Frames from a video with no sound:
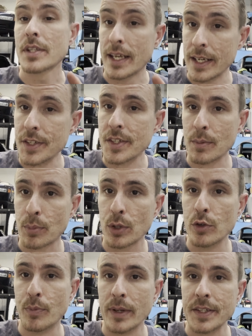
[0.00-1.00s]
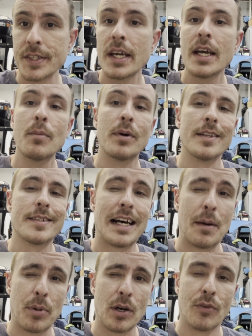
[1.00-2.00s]
That is an improvement, but it's
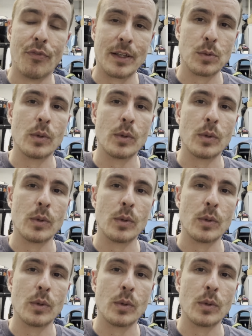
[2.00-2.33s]
not perfect.